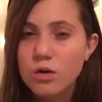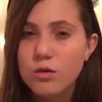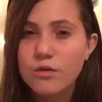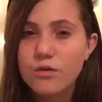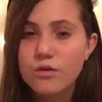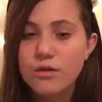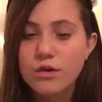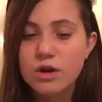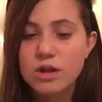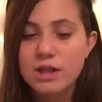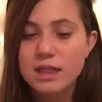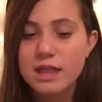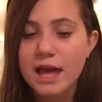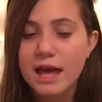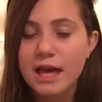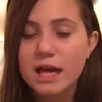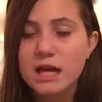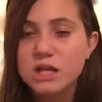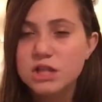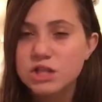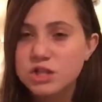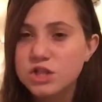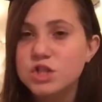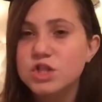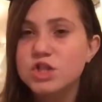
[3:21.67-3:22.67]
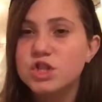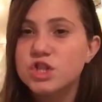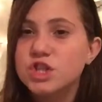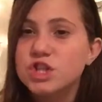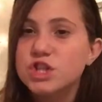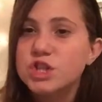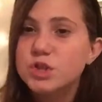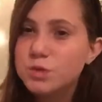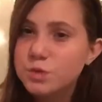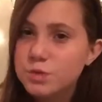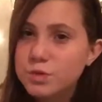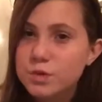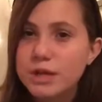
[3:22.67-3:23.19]
for like
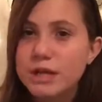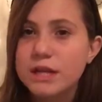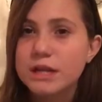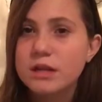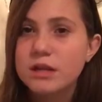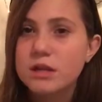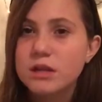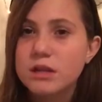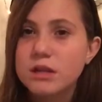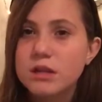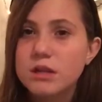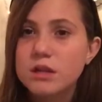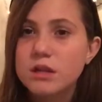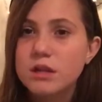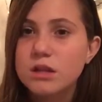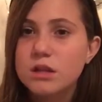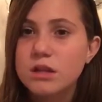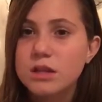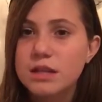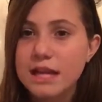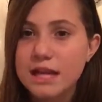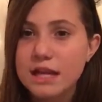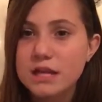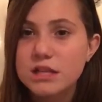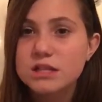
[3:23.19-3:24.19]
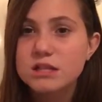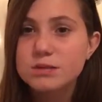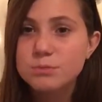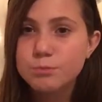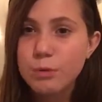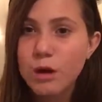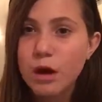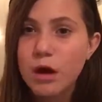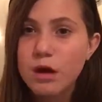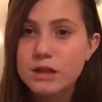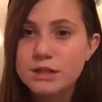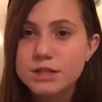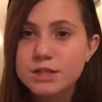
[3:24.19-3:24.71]
children, like
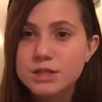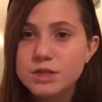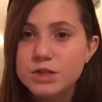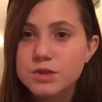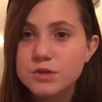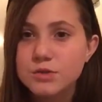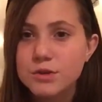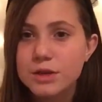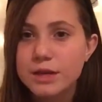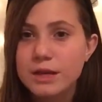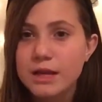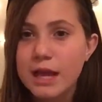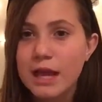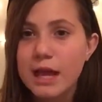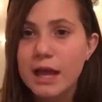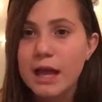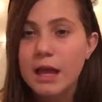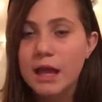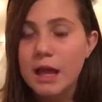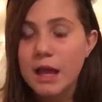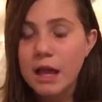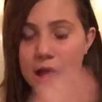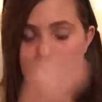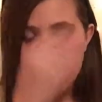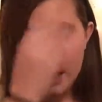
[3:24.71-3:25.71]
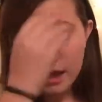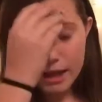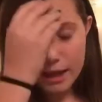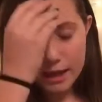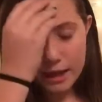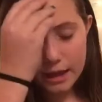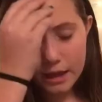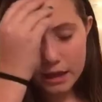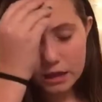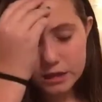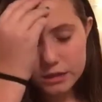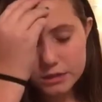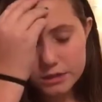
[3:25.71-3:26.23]
small children.
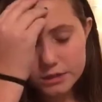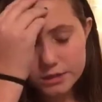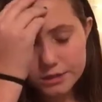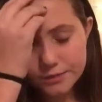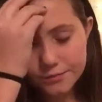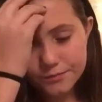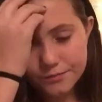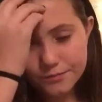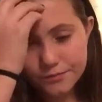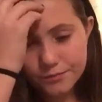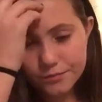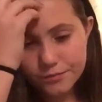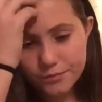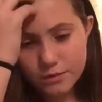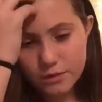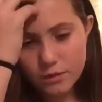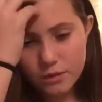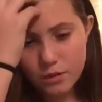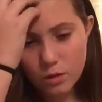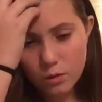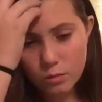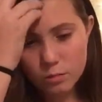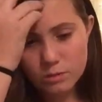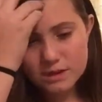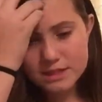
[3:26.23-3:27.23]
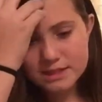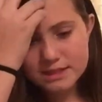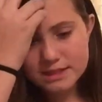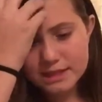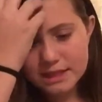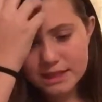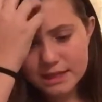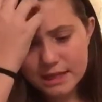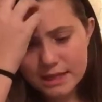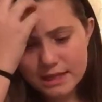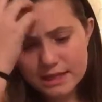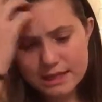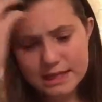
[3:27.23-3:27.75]
And we're
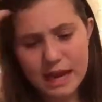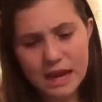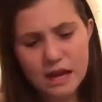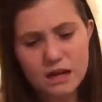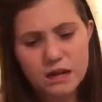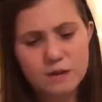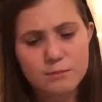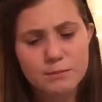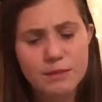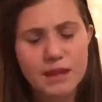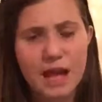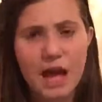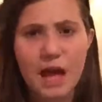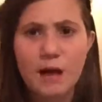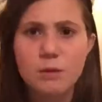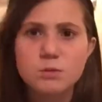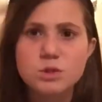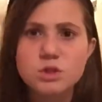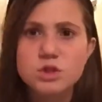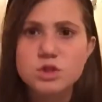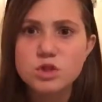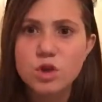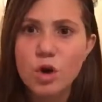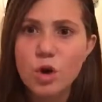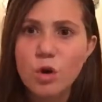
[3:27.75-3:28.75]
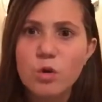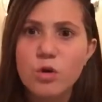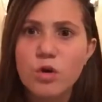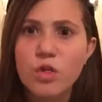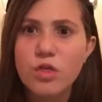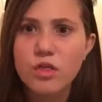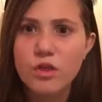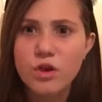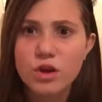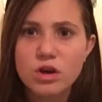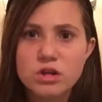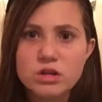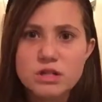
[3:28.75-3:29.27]
sitting down. I'm like, I'm so
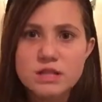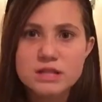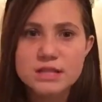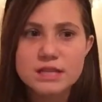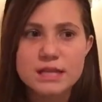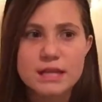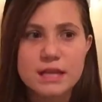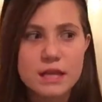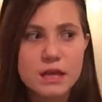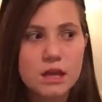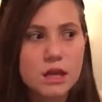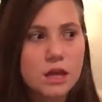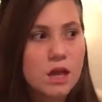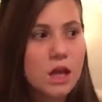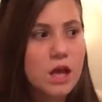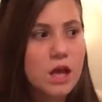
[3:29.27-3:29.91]
thirsty.